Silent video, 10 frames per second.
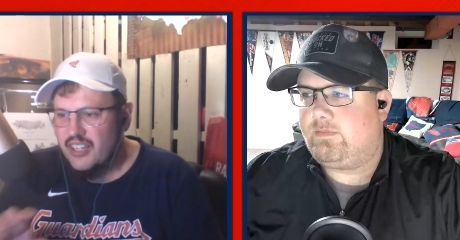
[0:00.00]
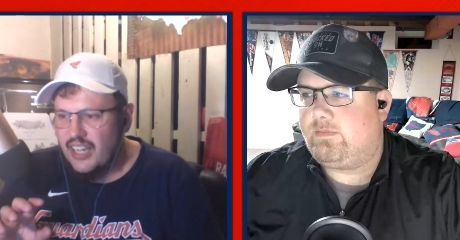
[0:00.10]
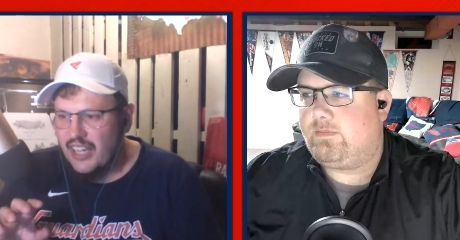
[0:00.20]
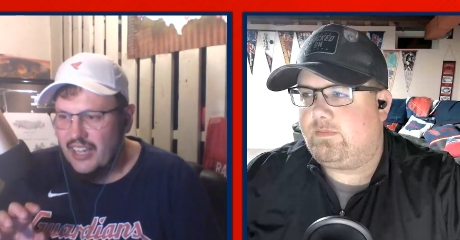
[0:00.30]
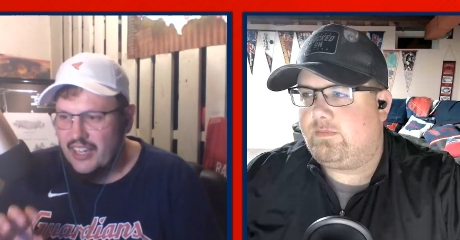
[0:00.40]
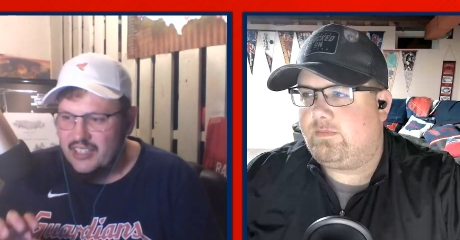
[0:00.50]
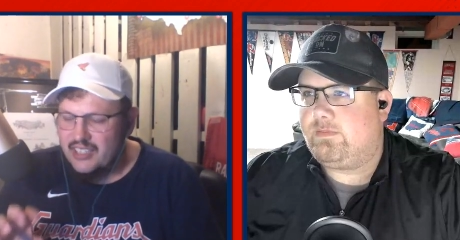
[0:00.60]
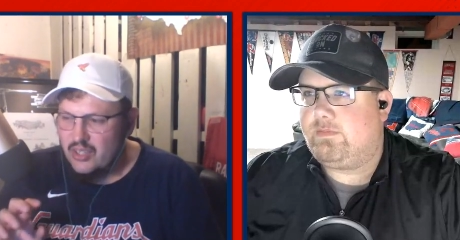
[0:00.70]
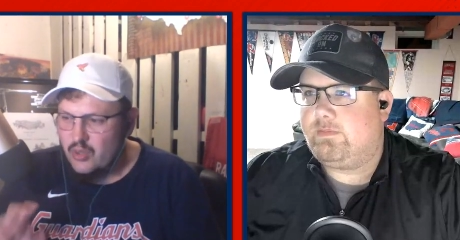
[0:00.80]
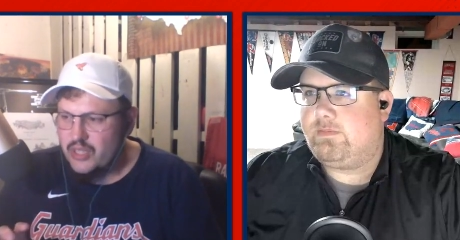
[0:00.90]
Speaker 1: And the
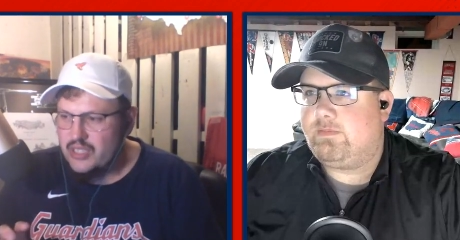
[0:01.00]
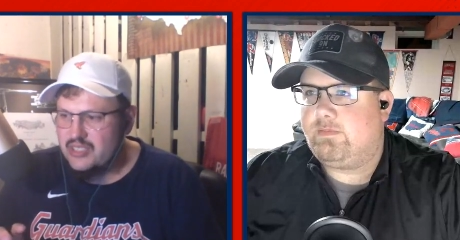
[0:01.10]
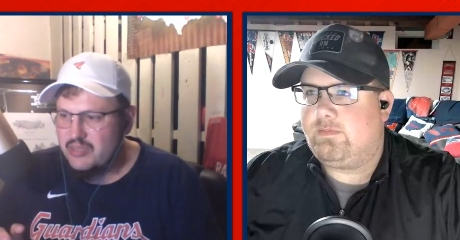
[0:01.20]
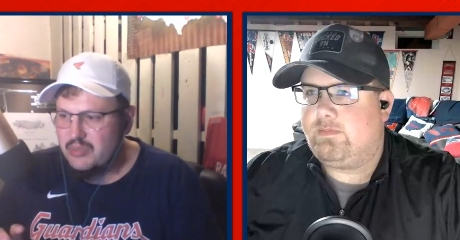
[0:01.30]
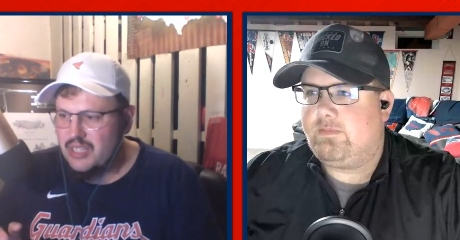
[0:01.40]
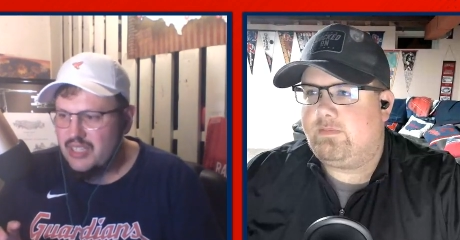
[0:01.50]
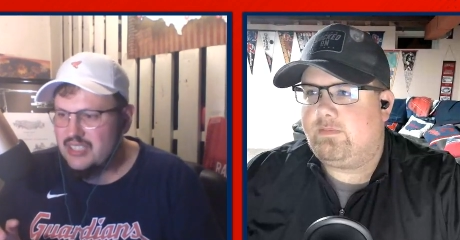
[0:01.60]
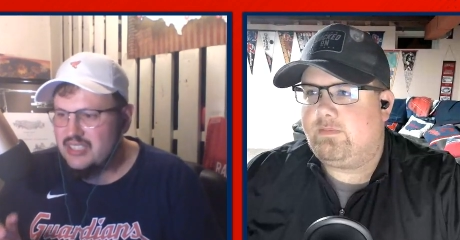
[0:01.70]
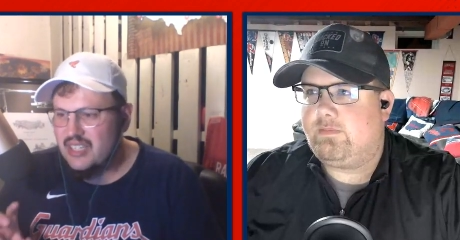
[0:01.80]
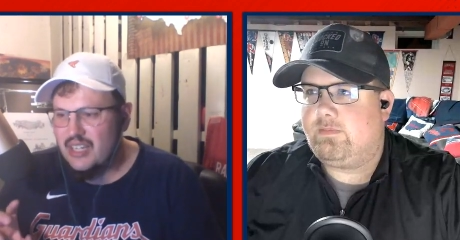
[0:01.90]
annoyance to me
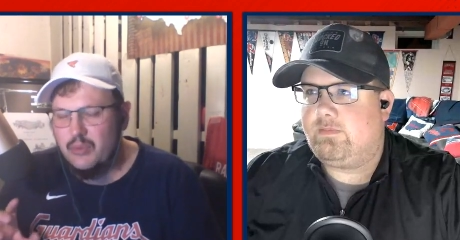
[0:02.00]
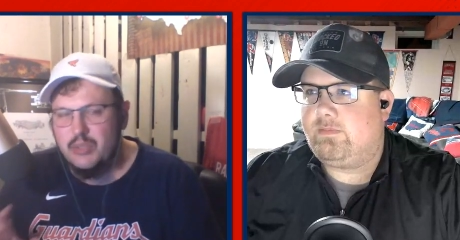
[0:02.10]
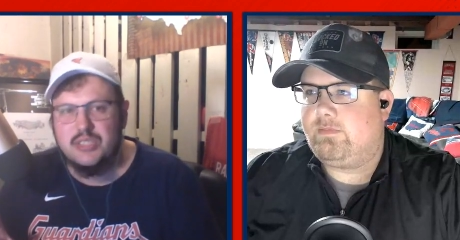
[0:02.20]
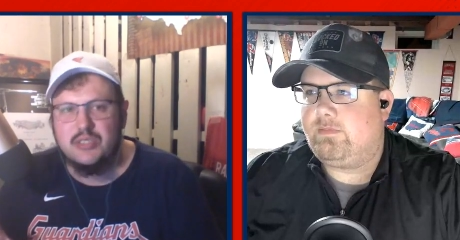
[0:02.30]
is I wish the